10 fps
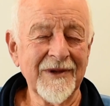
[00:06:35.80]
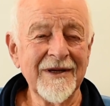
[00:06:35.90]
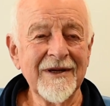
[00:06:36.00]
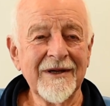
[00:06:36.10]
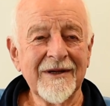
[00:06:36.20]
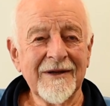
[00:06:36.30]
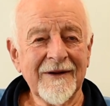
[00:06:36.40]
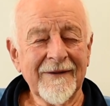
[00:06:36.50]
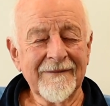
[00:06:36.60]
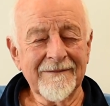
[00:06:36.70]

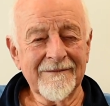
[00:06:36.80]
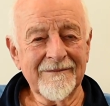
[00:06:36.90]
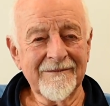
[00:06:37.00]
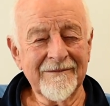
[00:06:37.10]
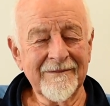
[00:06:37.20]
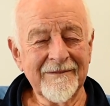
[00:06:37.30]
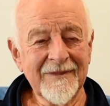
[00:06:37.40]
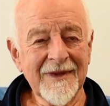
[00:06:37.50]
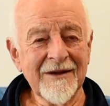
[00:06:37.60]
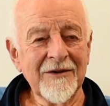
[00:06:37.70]
What's the
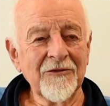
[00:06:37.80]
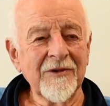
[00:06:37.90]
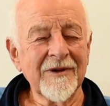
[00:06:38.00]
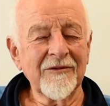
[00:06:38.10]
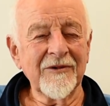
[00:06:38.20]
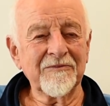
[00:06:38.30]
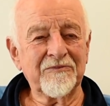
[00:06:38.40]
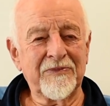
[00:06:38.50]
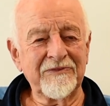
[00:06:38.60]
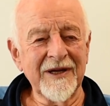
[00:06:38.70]
logic behind it?
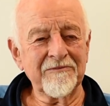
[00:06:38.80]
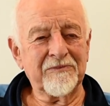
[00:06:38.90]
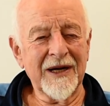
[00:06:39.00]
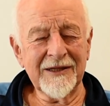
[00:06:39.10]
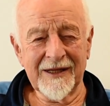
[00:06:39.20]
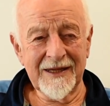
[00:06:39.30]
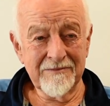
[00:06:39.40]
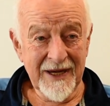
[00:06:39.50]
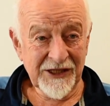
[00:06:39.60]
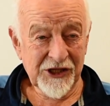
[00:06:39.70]
What's the It partly
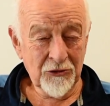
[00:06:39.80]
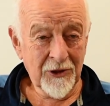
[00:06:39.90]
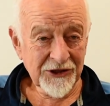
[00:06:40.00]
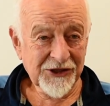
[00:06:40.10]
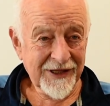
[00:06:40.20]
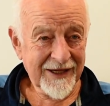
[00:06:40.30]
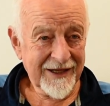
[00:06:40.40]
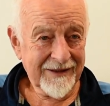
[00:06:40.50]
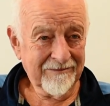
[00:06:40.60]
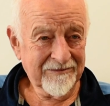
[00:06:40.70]
makes you watch the
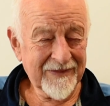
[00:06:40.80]
game.